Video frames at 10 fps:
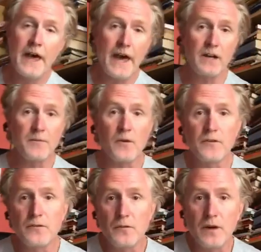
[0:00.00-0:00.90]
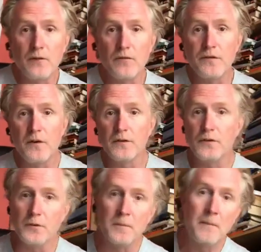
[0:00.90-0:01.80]
and I'm going to refer
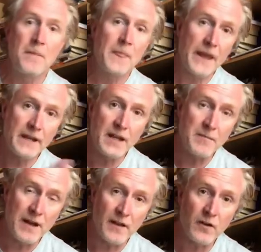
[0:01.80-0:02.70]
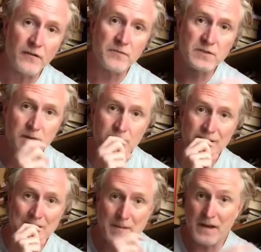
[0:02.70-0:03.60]
to an email I got from
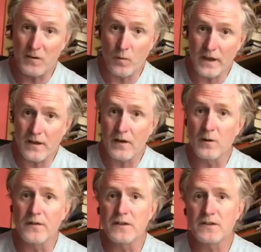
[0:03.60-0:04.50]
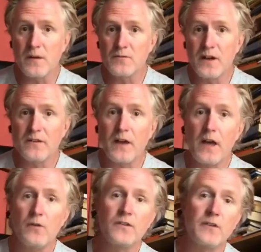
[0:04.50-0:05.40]
somebody about a week ago on this subject,
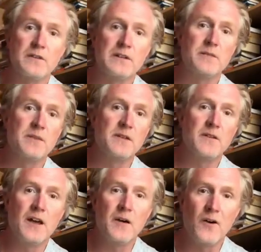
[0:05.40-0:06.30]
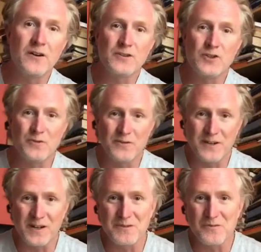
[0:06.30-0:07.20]
and also a little bit on a student
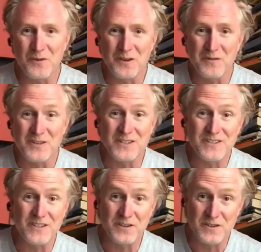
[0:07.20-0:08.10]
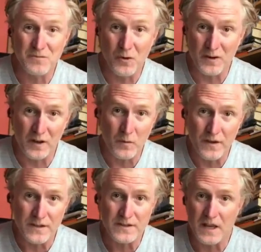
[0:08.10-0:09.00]
that I was working with just this morning
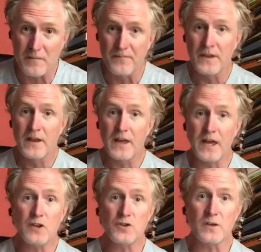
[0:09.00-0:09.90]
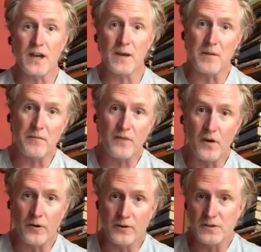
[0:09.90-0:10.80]
where the same issue came up for
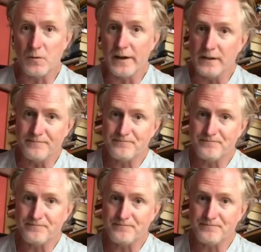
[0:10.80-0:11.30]
her as well.